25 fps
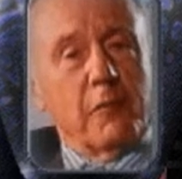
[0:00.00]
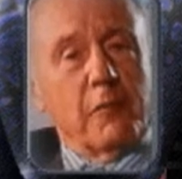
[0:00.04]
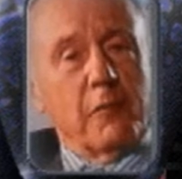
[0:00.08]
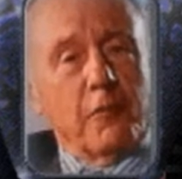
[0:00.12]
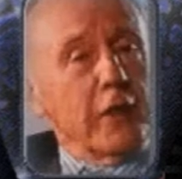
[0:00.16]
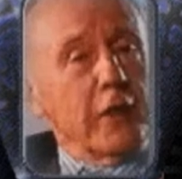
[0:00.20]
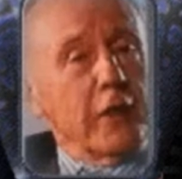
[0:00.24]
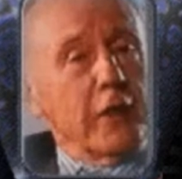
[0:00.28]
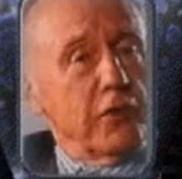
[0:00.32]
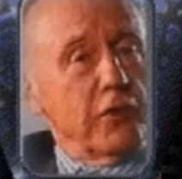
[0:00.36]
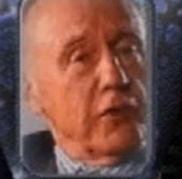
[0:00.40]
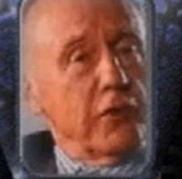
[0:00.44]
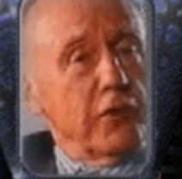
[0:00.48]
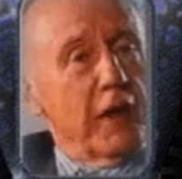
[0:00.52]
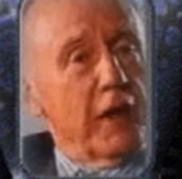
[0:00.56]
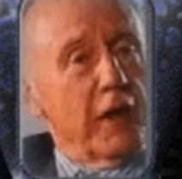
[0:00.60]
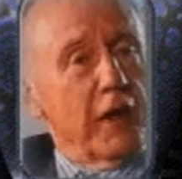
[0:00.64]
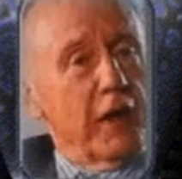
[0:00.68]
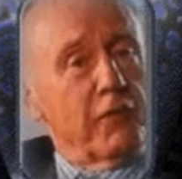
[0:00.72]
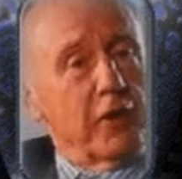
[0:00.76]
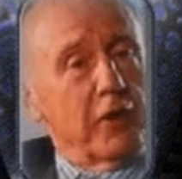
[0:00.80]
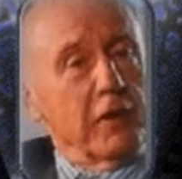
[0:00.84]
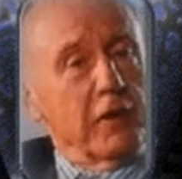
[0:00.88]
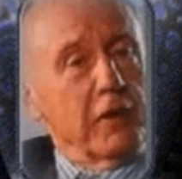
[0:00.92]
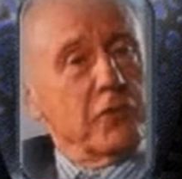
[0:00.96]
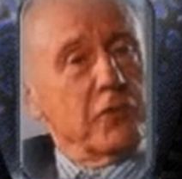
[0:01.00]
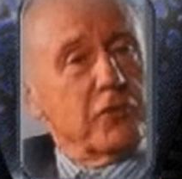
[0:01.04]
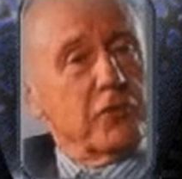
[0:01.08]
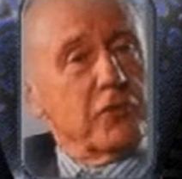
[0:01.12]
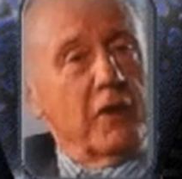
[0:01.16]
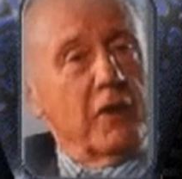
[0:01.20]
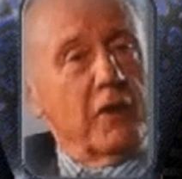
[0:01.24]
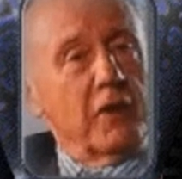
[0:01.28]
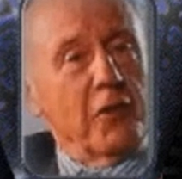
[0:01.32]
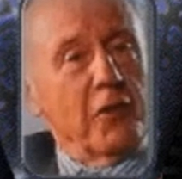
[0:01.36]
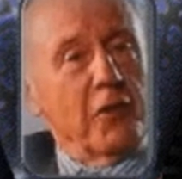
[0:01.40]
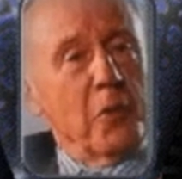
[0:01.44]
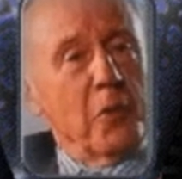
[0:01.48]
but the girl going
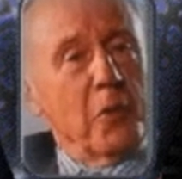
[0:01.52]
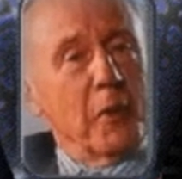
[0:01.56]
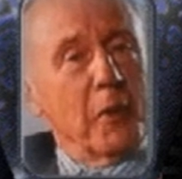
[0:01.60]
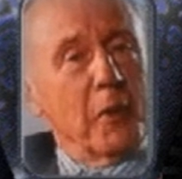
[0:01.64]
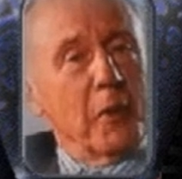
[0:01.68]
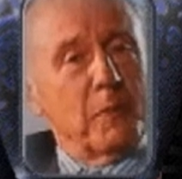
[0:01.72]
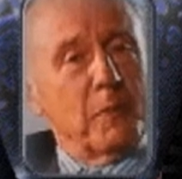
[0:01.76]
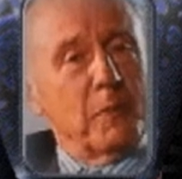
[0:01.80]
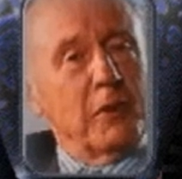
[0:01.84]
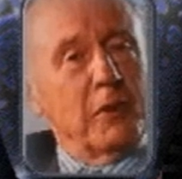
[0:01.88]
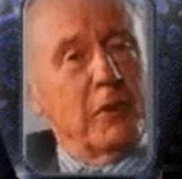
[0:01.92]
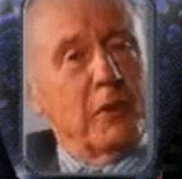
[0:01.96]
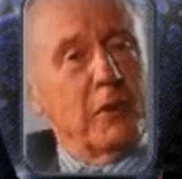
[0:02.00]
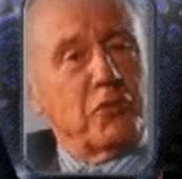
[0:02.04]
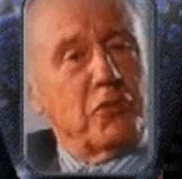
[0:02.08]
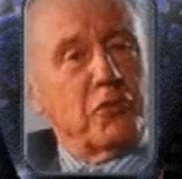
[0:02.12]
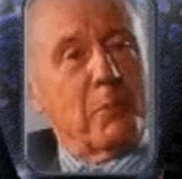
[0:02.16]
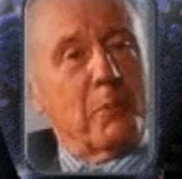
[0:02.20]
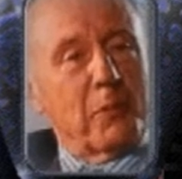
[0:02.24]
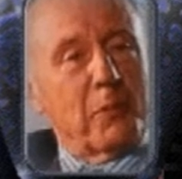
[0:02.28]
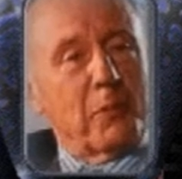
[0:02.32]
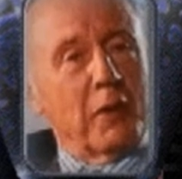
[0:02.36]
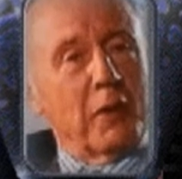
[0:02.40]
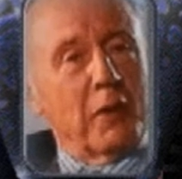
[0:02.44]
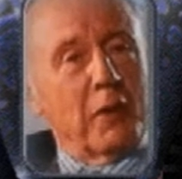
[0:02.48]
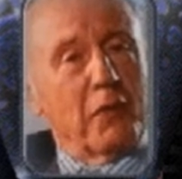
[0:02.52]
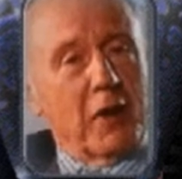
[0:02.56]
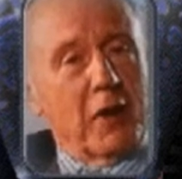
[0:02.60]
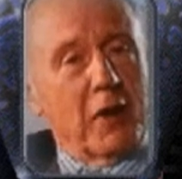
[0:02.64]
around gives you